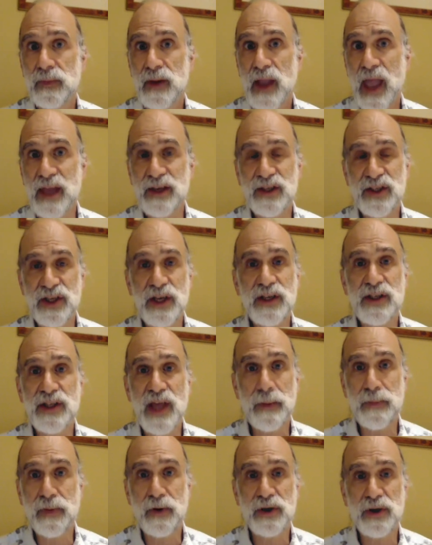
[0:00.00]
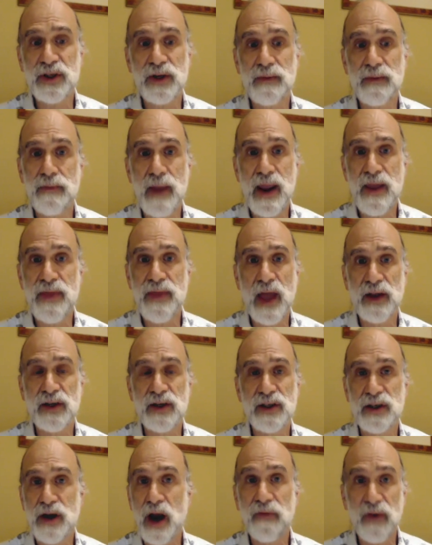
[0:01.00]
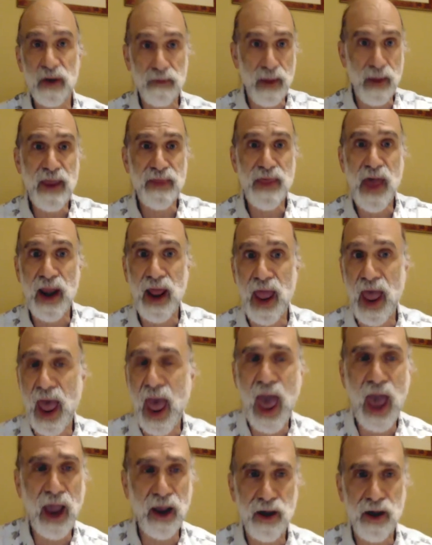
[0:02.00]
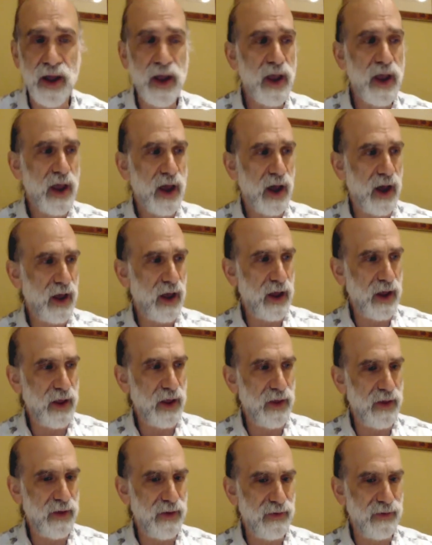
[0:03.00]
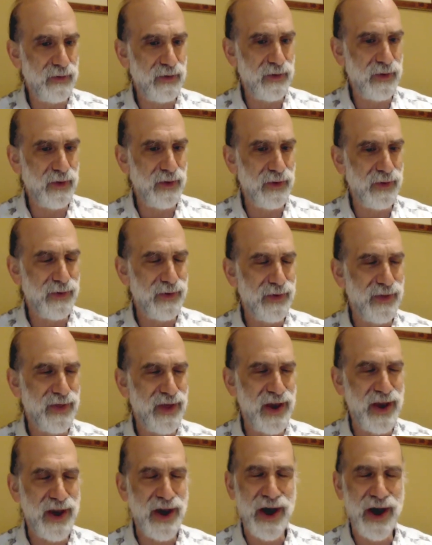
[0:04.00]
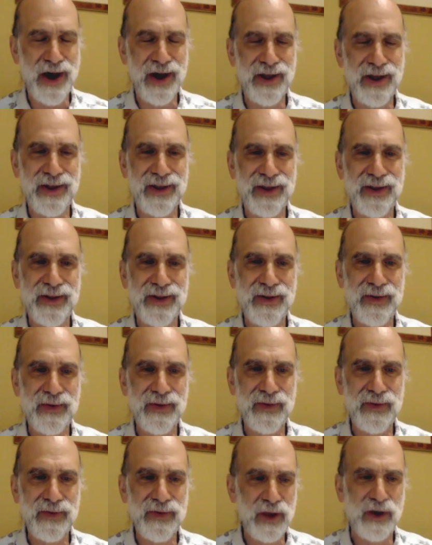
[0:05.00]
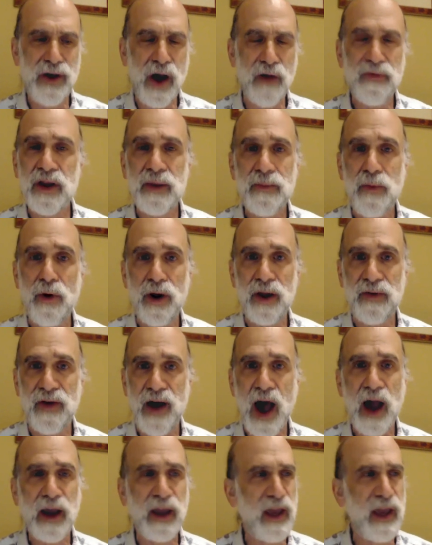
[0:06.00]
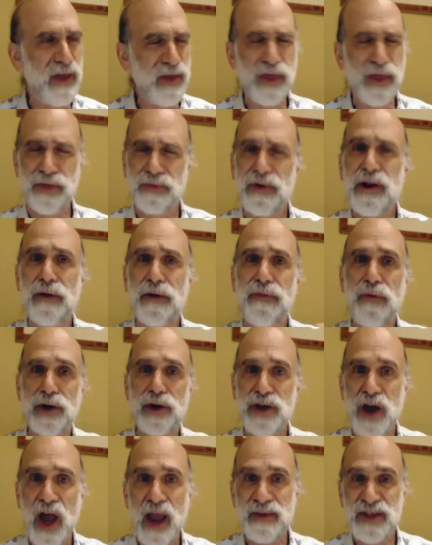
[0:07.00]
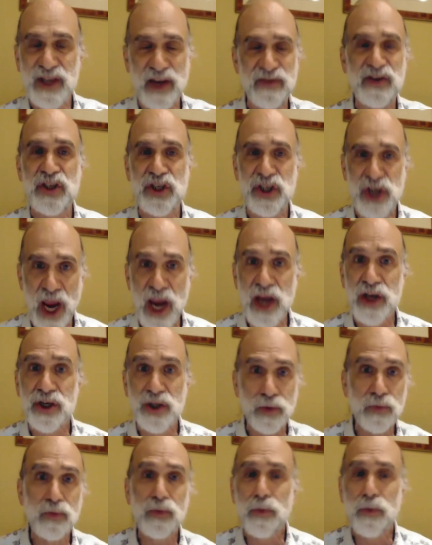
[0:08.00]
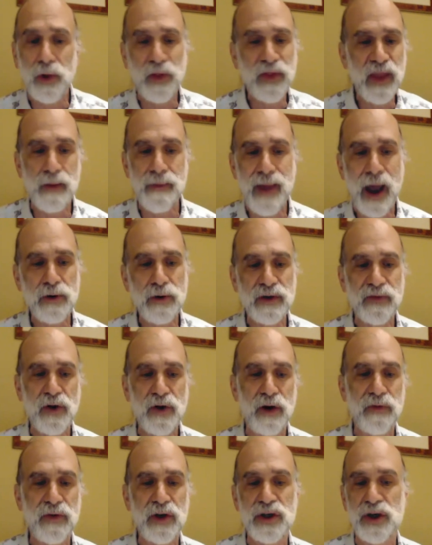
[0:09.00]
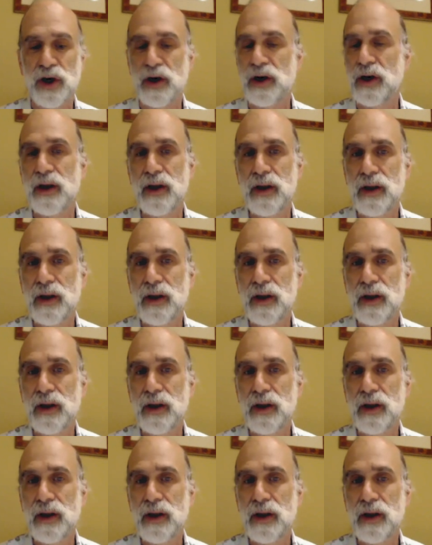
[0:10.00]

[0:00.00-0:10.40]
And since that person made that discovery, made that hack, uh, the uh, the governing board of hockey, I think three or four times, has changed the rule in the amount of curvature.